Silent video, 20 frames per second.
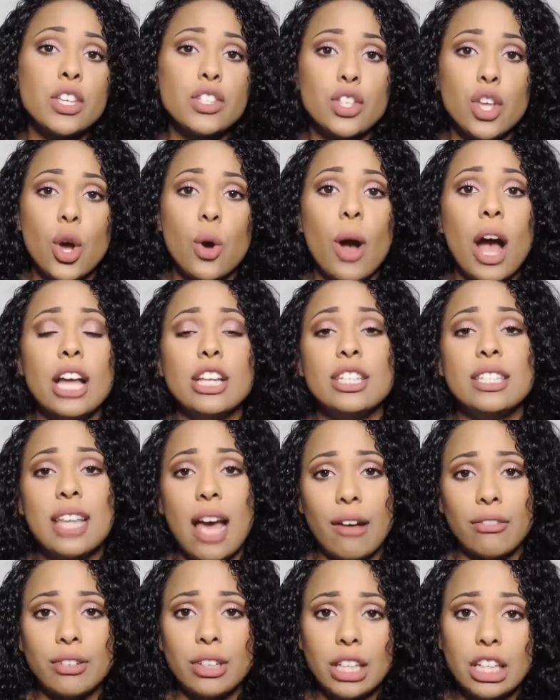So I
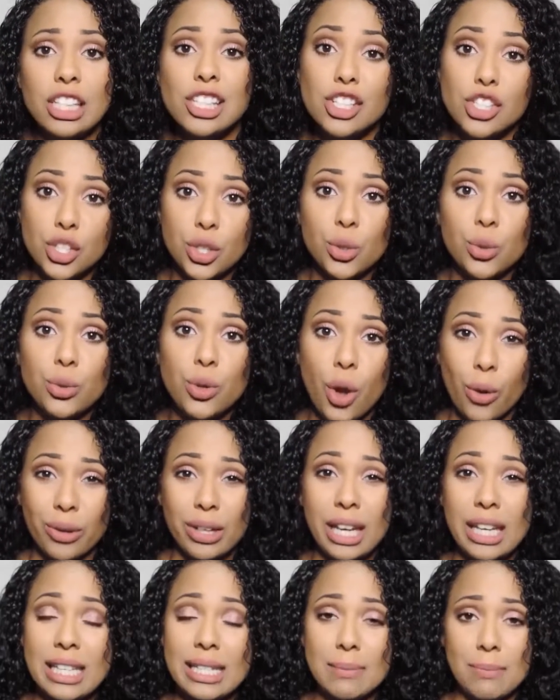definitely do
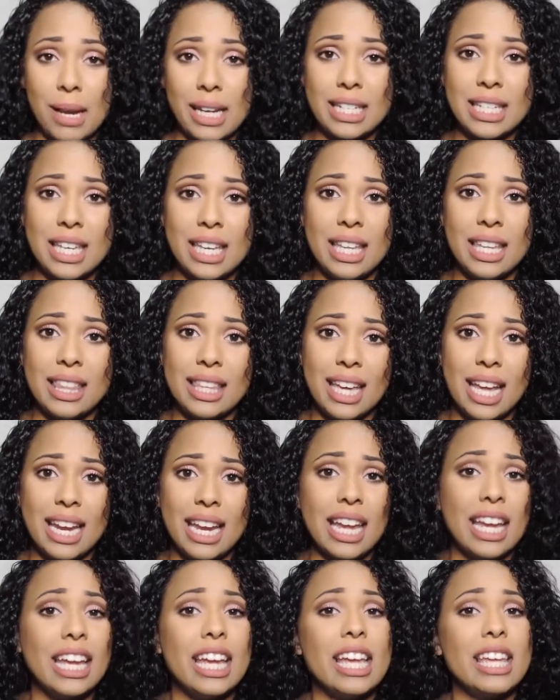notice my teeth
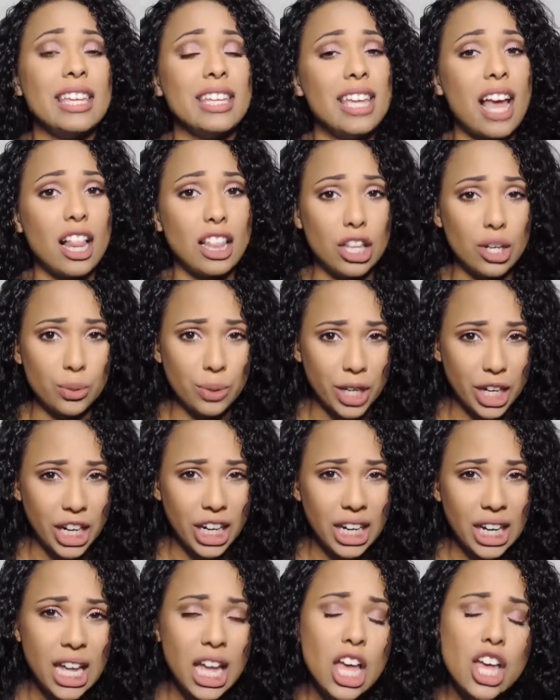getting
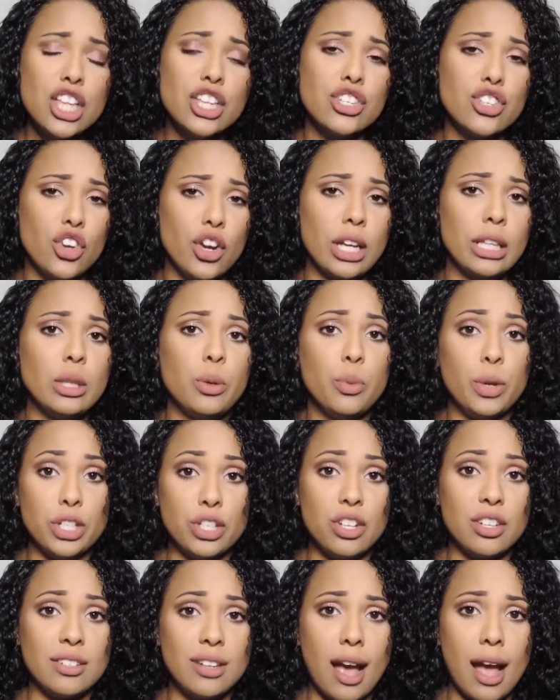yellower during the
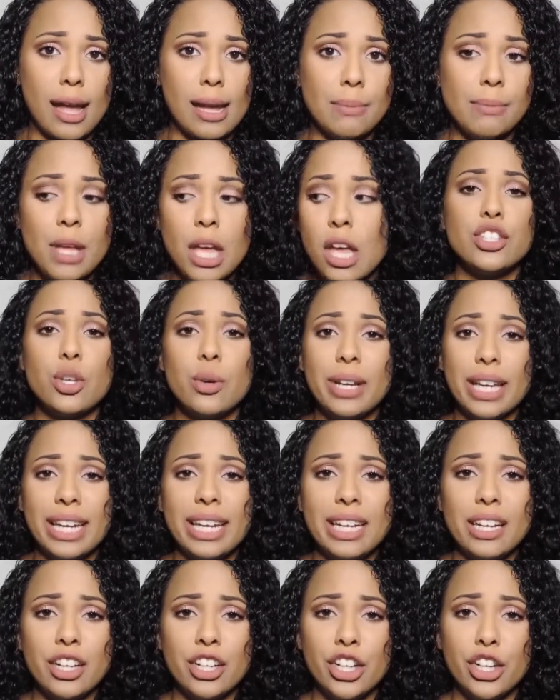winter time. So
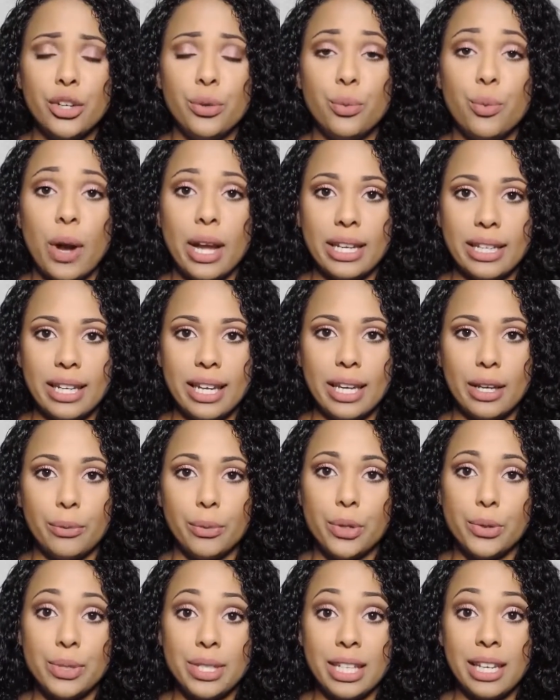getting a good
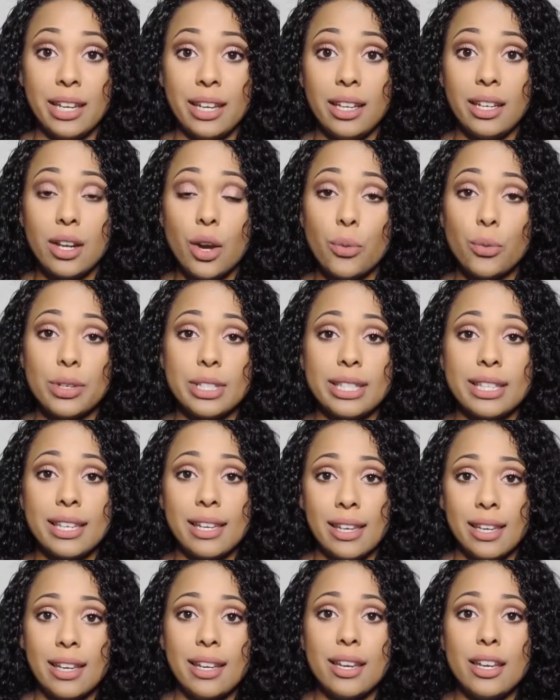whitening routine was
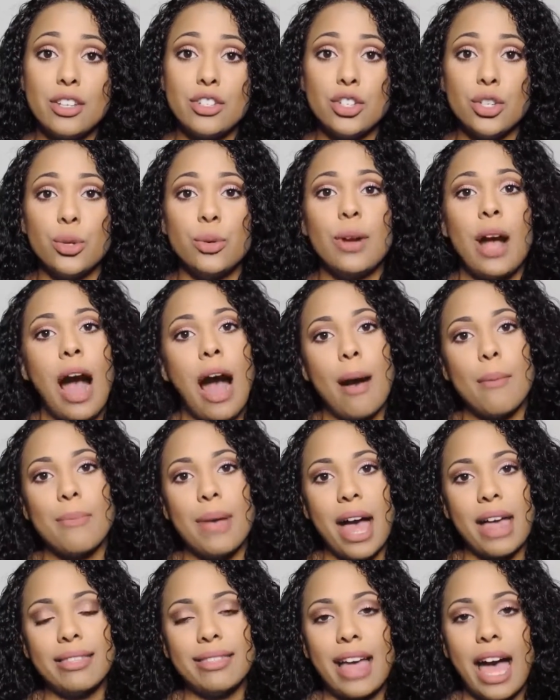key to
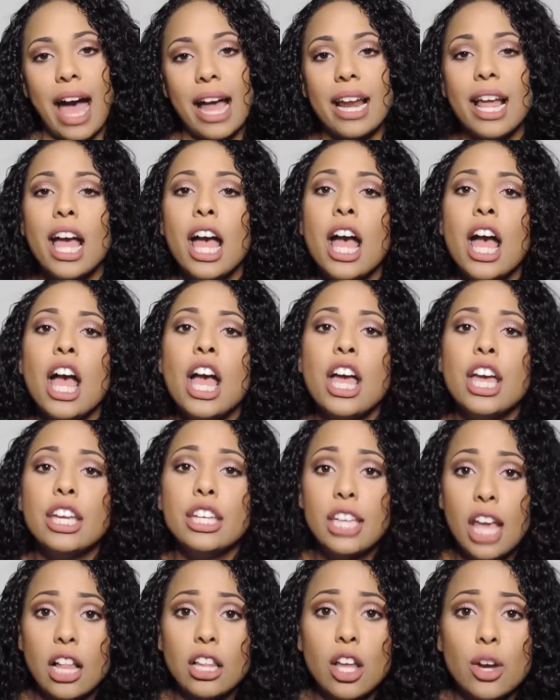combat that
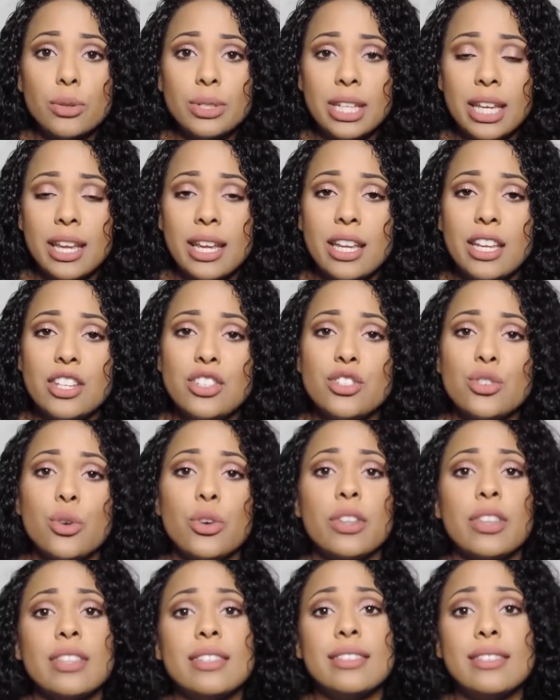yellow tinge
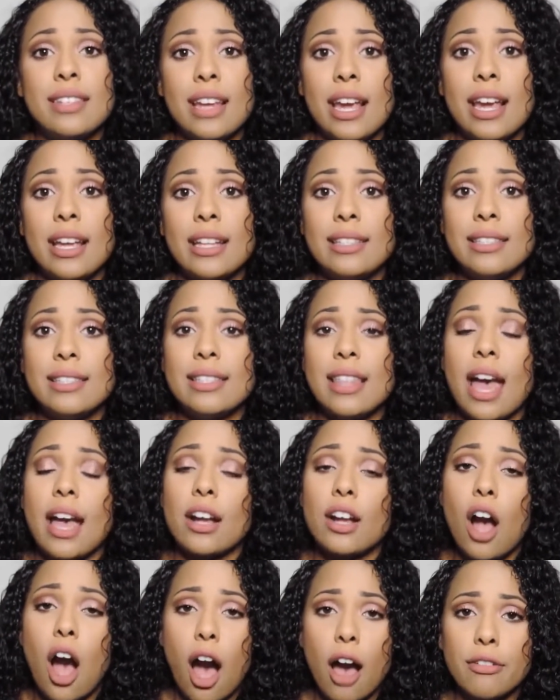or the stains
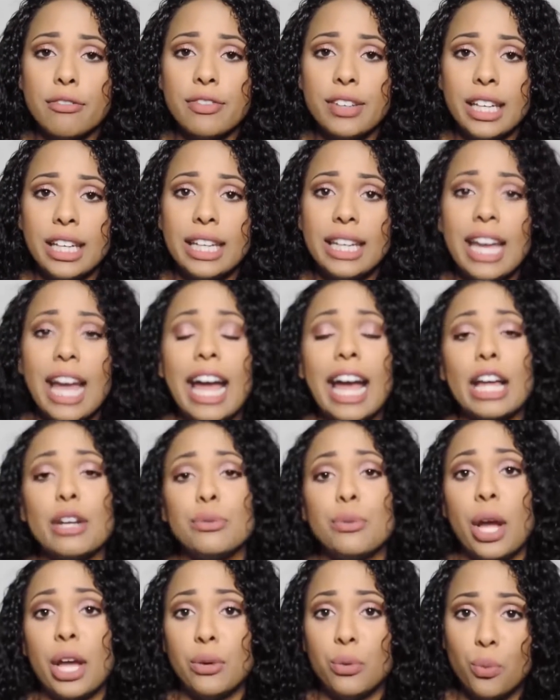that coffee
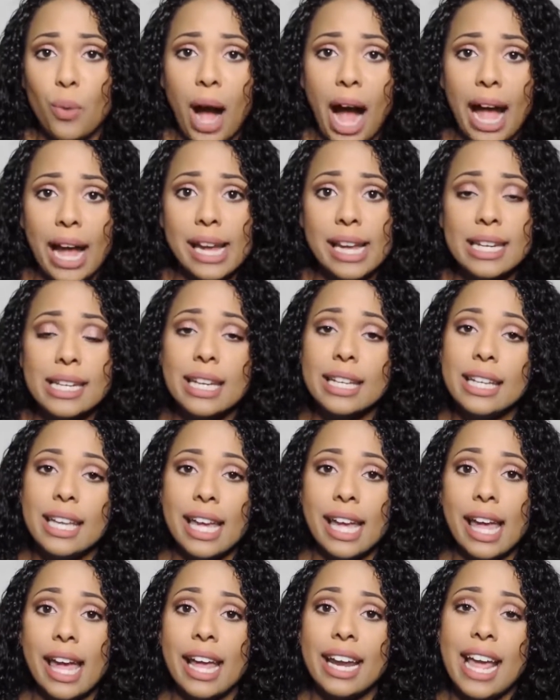and red wine
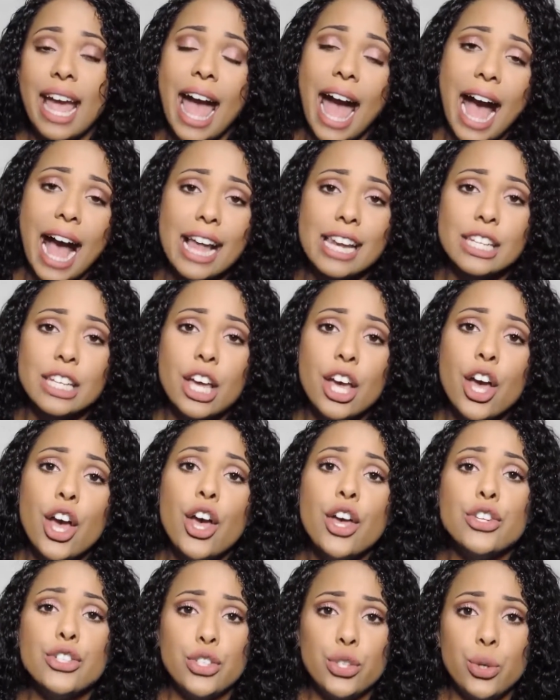can add
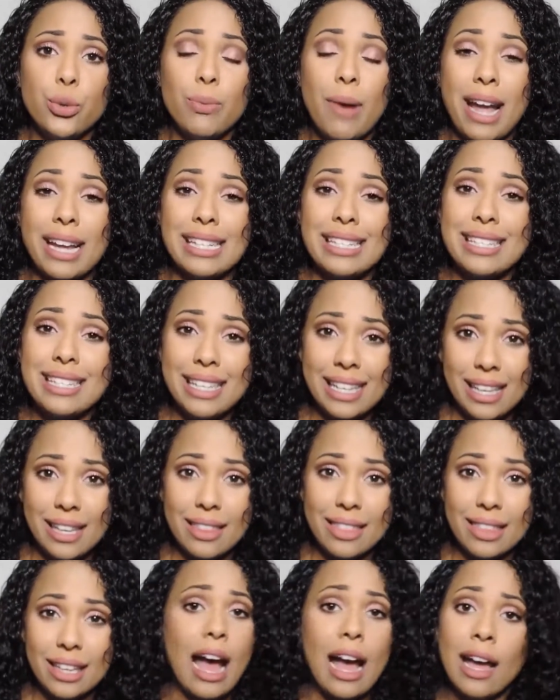to my
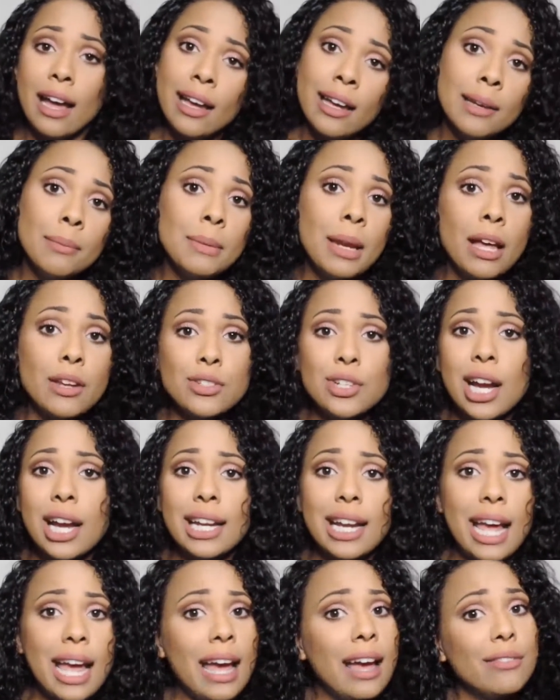teeth. I'm not
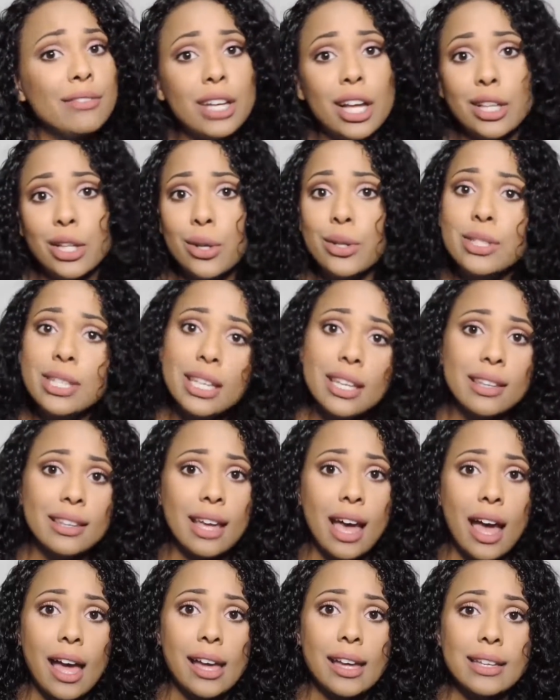trying to have yellow
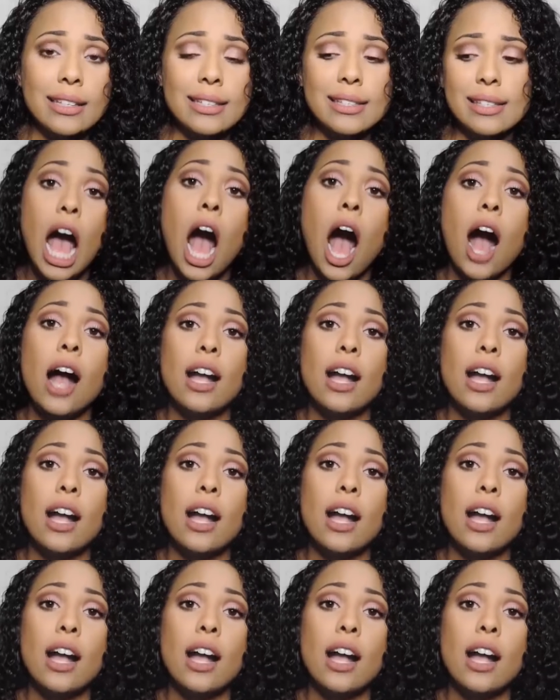teeth, guys.